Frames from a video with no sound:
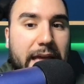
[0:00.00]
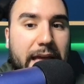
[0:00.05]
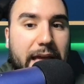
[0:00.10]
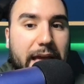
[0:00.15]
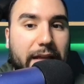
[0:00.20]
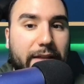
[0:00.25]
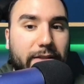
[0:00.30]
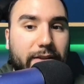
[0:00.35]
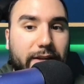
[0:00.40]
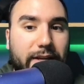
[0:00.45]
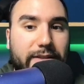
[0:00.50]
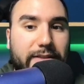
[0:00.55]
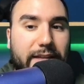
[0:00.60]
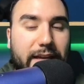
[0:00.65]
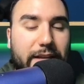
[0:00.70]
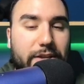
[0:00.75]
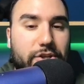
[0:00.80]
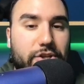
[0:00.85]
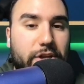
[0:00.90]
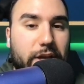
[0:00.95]
And look at
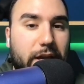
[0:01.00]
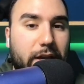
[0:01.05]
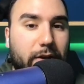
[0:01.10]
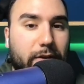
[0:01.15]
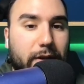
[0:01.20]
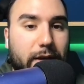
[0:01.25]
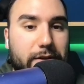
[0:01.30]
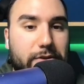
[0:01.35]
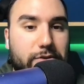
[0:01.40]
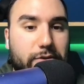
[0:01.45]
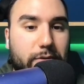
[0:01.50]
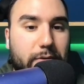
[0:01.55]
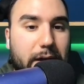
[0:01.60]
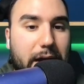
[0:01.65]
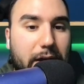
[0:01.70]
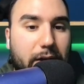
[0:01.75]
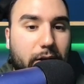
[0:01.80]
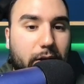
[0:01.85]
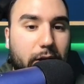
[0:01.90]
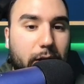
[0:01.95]
that channel I drew
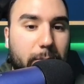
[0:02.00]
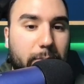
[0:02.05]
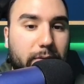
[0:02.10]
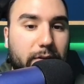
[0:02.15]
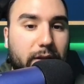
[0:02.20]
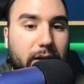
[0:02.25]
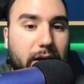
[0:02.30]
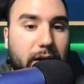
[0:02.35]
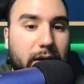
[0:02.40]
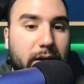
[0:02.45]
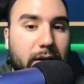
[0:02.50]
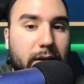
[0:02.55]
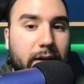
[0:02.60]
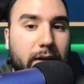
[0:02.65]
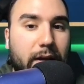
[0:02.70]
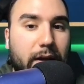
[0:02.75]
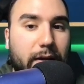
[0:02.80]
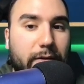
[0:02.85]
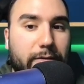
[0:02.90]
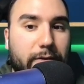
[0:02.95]
out a couple of,
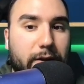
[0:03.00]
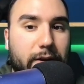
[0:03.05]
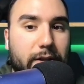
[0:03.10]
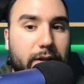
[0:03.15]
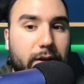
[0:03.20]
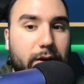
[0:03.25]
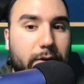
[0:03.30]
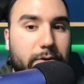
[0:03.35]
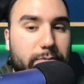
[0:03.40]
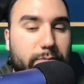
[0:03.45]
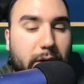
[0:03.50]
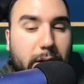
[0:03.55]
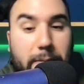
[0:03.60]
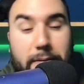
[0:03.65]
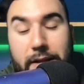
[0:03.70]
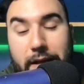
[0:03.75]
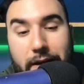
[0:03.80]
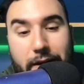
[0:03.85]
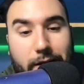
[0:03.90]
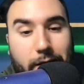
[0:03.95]
of videos, probably
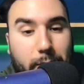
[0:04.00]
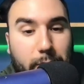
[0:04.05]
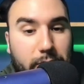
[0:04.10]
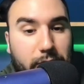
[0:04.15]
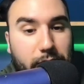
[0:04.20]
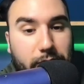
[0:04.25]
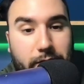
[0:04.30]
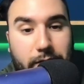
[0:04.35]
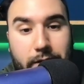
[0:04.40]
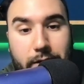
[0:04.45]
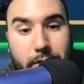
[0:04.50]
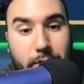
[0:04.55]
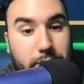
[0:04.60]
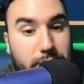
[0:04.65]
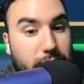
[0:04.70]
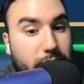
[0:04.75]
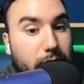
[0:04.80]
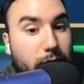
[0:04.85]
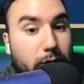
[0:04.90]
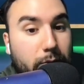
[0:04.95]
not a couple of videos
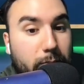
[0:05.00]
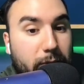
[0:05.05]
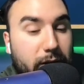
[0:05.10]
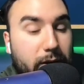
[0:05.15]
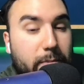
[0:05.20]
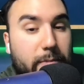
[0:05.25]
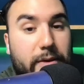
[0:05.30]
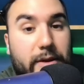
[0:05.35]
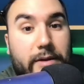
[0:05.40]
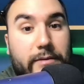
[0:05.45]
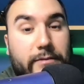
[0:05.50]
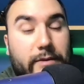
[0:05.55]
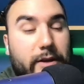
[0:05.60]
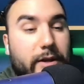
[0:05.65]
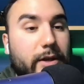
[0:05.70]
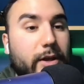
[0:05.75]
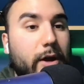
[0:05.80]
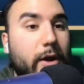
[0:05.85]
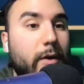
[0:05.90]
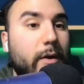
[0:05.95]
ago. It might have been a
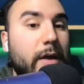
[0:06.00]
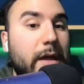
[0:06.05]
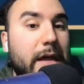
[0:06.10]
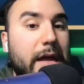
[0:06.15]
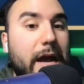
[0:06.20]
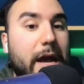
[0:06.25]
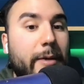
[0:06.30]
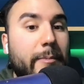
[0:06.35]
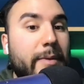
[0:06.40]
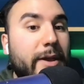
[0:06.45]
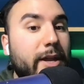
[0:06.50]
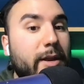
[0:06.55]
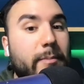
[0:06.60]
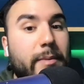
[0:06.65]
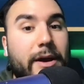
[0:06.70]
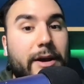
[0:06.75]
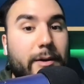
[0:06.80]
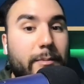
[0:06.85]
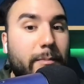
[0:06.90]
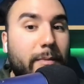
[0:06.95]
video I made
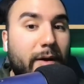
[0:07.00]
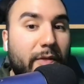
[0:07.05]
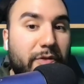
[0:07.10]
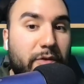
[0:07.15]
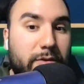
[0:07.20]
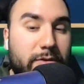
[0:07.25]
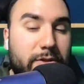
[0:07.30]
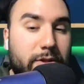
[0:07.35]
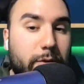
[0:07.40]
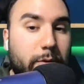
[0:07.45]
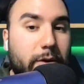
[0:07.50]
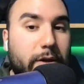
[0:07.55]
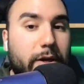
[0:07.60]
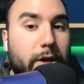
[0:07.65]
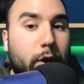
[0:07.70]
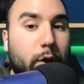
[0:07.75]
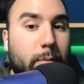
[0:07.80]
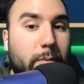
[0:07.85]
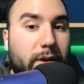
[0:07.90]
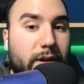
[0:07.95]
about a month or two
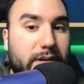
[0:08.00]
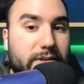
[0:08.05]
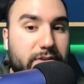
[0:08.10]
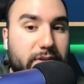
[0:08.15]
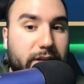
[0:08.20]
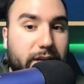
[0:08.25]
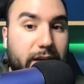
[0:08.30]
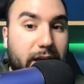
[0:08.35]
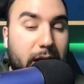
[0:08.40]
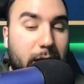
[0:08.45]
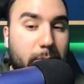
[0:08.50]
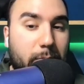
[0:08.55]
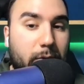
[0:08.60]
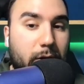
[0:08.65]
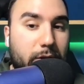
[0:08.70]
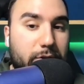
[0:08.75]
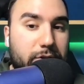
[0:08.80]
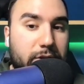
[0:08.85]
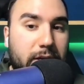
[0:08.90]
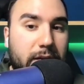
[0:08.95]
ago because look at how
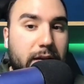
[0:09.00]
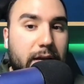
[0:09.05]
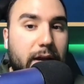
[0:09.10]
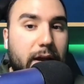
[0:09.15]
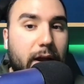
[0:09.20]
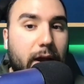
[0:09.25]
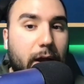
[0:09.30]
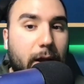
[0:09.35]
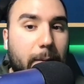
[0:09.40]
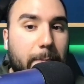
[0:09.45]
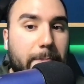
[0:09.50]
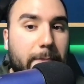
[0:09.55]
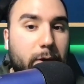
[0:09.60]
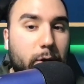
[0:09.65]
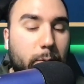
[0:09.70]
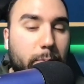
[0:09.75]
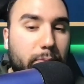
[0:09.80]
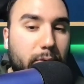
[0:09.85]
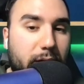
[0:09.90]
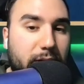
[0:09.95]
much um, you know
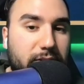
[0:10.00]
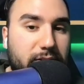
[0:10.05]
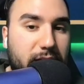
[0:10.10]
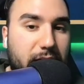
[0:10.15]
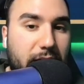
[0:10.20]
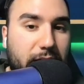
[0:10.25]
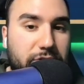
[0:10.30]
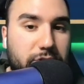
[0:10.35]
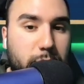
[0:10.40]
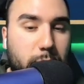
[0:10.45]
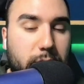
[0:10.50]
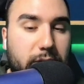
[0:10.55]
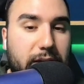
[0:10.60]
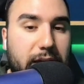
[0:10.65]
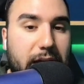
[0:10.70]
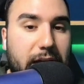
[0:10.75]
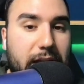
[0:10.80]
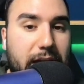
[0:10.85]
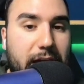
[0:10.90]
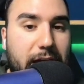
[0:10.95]
price action we
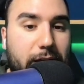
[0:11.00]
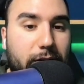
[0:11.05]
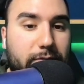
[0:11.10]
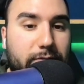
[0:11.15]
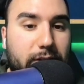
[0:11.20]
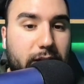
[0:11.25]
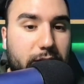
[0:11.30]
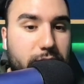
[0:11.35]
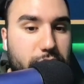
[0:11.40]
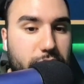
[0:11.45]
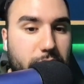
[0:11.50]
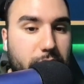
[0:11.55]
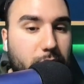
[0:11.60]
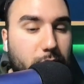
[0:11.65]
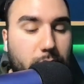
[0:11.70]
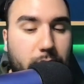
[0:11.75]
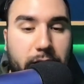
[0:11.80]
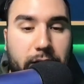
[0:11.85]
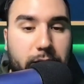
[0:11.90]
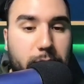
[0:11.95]
got out of that
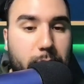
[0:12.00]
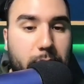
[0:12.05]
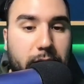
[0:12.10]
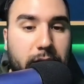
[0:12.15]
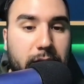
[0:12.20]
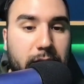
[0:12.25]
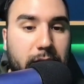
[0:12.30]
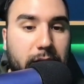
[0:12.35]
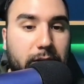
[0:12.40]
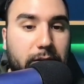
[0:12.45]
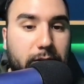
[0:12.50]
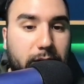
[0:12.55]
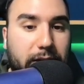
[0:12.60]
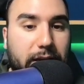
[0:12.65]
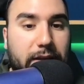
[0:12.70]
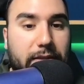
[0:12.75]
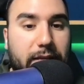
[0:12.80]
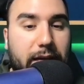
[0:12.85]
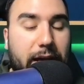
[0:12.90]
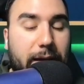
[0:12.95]
channel. Anyway, Look
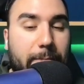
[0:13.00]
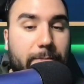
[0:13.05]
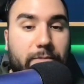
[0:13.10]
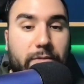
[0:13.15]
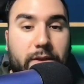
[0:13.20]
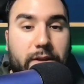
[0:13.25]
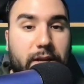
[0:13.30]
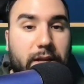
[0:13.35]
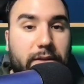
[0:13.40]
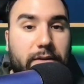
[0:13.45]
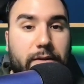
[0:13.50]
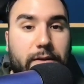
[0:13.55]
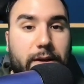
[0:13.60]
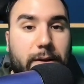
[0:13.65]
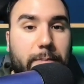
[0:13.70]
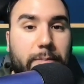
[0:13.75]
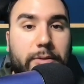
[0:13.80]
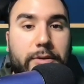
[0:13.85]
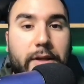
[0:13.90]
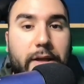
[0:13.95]
at that. It ended
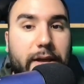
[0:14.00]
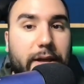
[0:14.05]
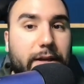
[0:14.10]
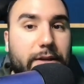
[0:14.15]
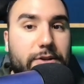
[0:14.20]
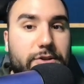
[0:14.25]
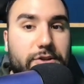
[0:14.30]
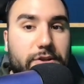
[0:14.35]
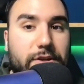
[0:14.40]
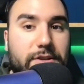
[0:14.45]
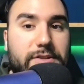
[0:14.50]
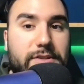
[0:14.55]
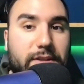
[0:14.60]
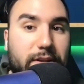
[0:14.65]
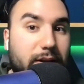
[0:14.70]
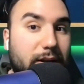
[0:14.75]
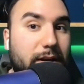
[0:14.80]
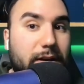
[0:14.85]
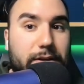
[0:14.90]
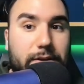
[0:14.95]
up playing just,
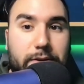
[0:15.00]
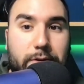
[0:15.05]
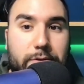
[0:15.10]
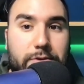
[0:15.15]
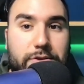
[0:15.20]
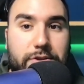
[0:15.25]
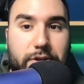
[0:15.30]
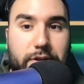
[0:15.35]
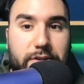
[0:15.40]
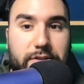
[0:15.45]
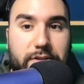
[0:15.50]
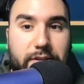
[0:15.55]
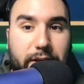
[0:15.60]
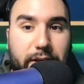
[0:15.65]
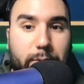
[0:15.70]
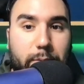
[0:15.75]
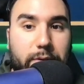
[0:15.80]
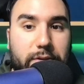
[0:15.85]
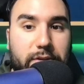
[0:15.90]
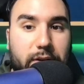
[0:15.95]
uh, you know, just like
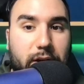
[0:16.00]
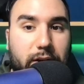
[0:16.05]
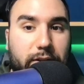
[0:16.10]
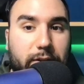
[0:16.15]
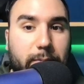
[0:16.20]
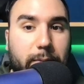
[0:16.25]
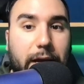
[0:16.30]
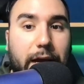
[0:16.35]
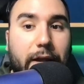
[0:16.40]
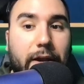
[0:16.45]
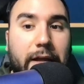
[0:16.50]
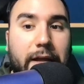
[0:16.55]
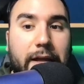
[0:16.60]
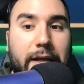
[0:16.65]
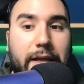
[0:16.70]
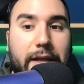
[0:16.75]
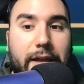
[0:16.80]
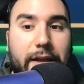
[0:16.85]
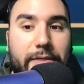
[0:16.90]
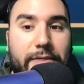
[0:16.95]
we talked about
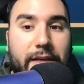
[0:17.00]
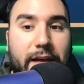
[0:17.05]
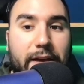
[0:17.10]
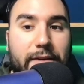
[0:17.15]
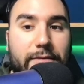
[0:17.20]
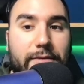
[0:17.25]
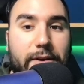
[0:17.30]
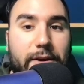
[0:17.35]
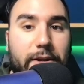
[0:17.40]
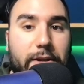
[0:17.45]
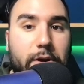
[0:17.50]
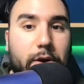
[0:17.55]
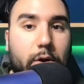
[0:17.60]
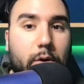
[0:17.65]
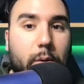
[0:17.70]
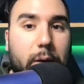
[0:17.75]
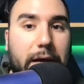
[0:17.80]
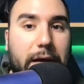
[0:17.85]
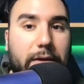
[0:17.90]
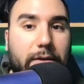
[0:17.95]
in that video a
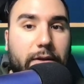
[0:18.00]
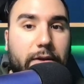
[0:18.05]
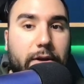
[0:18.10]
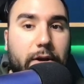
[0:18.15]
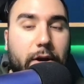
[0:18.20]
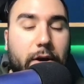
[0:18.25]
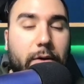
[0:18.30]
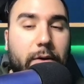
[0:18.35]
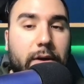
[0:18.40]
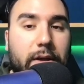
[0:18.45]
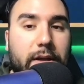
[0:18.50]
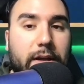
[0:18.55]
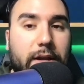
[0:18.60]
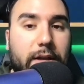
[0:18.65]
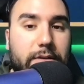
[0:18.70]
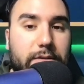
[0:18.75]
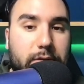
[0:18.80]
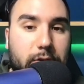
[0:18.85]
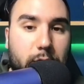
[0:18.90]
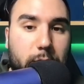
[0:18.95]
while ago in
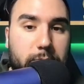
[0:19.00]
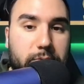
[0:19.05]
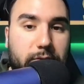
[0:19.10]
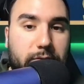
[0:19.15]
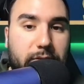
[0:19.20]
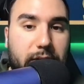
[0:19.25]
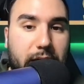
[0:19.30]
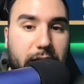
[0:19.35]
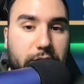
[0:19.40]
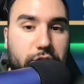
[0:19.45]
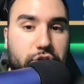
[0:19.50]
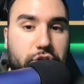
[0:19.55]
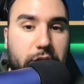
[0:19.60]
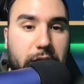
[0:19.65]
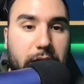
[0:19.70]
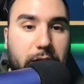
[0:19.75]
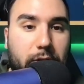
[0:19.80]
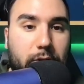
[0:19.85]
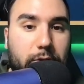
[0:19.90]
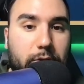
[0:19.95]
terms of that
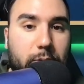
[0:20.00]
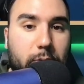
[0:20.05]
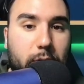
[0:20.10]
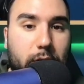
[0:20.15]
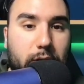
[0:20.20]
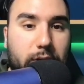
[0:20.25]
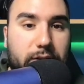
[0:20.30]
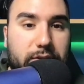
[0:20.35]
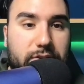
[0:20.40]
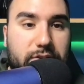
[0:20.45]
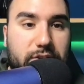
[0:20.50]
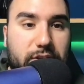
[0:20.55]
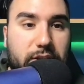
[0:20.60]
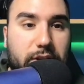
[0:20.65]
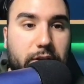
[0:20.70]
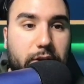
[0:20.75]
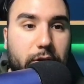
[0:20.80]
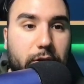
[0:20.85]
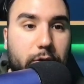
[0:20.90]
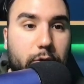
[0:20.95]
channel. You all can see
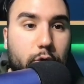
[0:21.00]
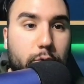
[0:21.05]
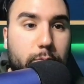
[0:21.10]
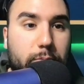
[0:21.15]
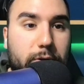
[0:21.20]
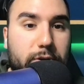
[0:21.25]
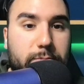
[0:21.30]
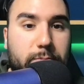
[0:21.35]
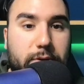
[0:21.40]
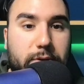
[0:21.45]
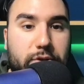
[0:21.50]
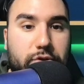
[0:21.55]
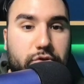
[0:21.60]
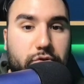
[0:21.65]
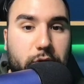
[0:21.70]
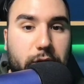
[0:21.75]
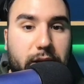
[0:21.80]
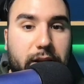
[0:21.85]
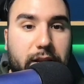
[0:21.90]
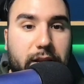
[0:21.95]
here, Uber's been
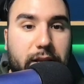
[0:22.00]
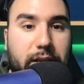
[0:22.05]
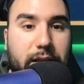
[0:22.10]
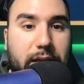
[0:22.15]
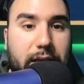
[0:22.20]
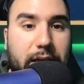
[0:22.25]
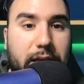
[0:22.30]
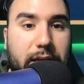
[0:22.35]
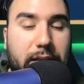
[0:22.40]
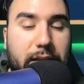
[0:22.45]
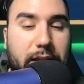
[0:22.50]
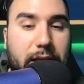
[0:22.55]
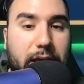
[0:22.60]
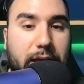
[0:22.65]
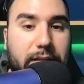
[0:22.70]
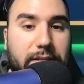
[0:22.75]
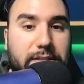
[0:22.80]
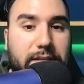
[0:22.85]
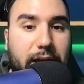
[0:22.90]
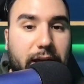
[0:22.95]
trading in a
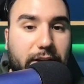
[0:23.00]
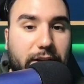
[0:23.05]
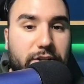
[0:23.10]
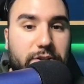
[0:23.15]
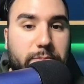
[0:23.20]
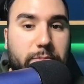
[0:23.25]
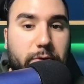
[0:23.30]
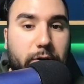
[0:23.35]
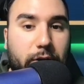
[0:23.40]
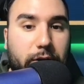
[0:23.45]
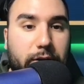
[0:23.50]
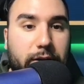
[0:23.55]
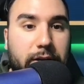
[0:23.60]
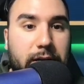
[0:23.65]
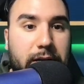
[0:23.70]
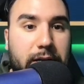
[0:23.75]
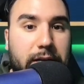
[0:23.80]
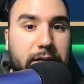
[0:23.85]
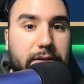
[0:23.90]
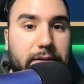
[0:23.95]
textbook
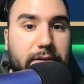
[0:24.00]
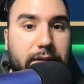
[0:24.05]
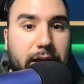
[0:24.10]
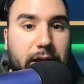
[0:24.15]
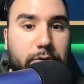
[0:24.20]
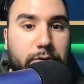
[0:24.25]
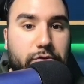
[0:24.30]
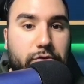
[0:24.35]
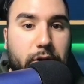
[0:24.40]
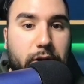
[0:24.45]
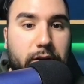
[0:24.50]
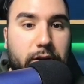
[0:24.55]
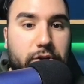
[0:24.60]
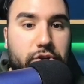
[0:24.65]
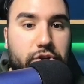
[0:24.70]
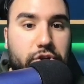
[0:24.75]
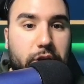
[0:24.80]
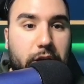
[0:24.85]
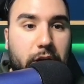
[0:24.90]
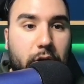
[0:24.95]
downtrending
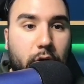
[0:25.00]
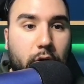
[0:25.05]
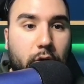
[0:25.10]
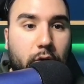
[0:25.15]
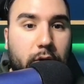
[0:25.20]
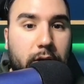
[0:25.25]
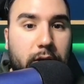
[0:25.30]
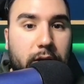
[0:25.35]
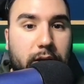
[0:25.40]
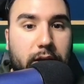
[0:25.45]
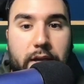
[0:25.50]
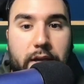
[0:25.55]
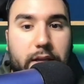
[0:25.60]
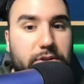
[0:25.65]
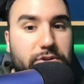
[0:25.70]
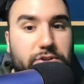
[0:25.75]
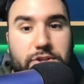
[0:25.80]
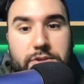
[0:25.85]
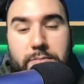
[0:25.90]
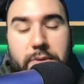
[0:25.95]
channel. It's
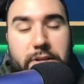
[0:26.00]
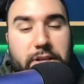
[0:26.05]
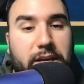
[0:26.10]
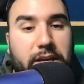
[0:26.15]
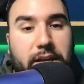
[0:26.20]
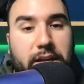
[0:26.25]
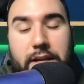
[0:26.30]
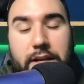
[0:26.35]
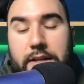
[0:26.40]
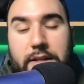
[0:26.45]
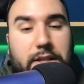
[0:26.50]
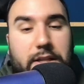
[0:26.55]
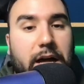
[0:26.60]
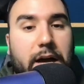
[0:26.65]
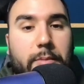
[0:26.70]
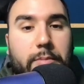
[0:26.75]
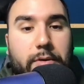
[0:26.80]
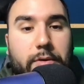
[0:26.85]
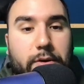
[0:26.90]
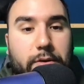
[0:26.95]
just been getting
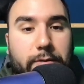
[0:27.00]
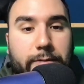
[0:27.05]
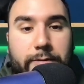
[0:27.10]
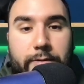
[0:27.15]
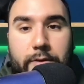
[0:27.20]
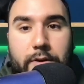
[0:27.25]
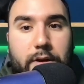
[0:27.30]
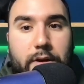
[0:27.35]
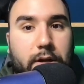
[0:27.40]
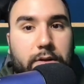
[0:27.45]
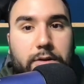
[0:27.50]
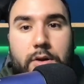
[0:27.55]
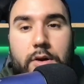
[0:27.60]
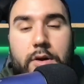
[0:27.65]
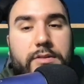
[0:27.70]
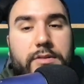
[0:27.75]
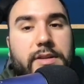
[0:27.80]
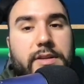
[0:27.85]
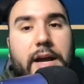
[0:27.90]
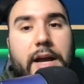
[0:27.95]
clobbered for a
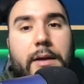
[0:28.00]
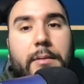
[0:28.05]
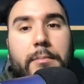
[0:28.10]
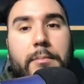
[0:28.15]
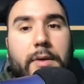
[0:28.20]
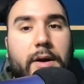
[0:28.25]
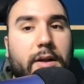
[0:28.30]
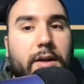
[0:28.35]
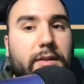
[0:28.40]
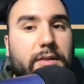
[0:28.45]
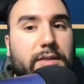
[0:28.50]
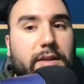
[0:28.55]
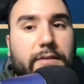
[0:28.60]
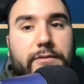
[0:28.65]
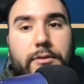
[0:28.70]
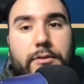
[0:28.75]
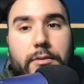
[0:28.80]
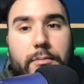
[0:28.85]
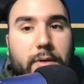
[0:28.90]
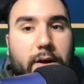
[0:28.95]
long time, month
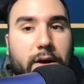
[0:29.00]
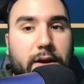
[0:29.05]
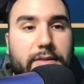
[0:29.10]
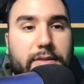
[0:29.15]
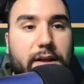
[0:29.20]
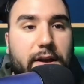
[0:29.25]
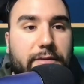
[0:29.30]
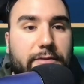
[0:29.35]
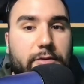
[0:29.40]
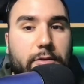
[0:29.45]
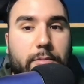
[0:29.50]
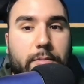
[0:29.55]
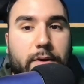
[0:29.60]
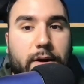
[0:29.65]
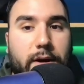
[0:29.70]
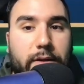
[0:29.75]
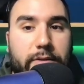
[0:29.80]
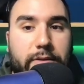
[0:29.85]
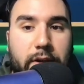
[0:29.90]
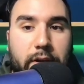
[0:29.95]
after month after
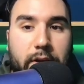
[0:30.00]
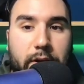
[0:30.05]
month.